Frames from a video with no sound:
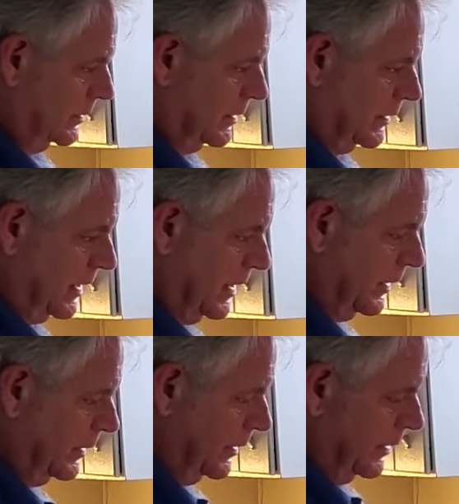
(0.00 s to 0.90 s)

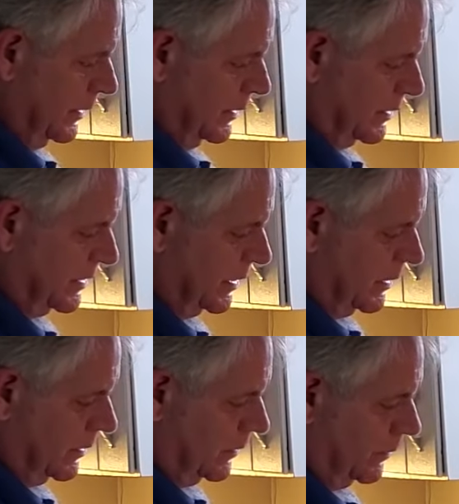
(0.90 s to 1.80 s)
Okay,
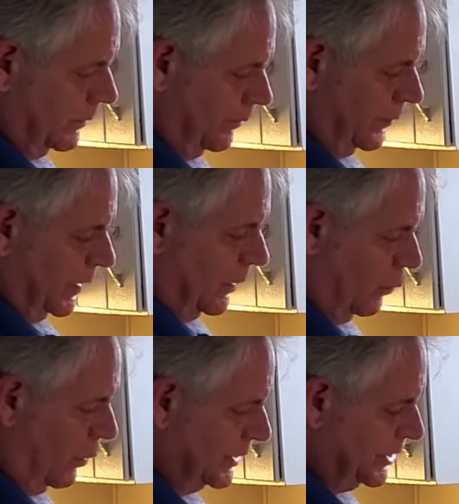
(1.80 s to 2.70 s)
so
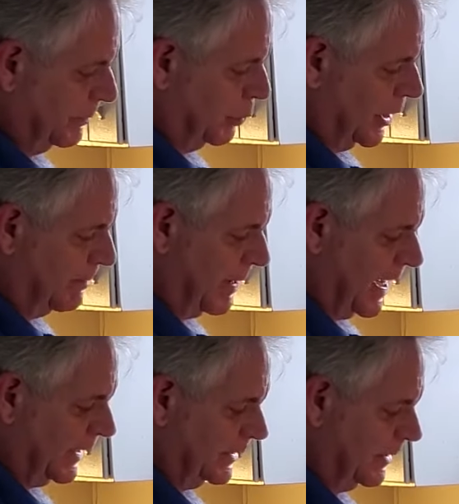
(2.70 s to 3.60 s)
once you put it
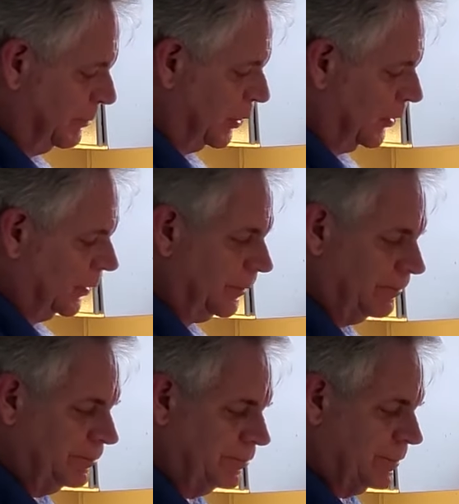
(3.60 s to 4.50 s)
back in the
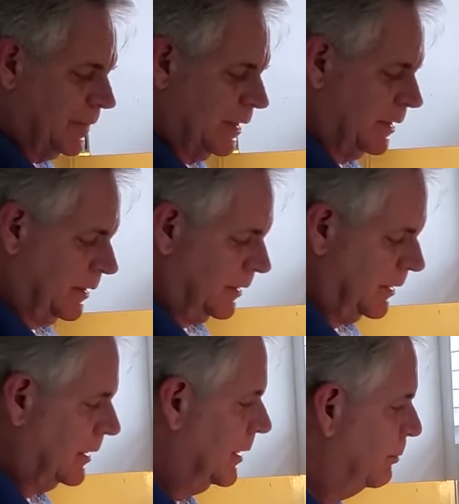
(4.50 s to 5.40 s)
bowl,
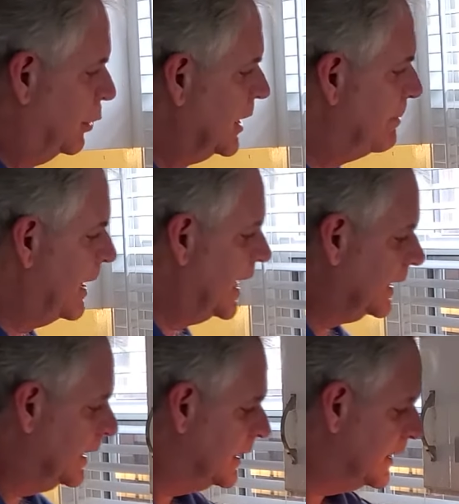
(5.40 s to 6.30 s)
put it
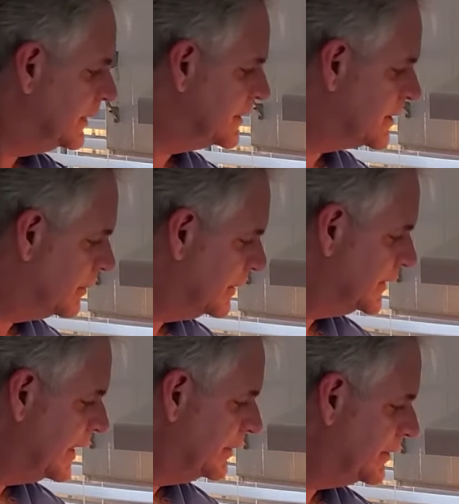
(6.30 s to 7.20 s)
back on, turn it
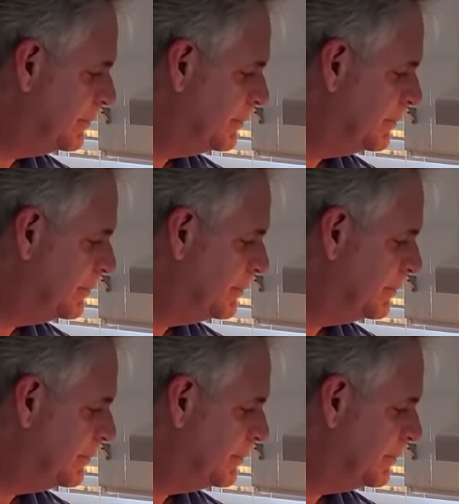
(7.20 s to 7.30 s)
down to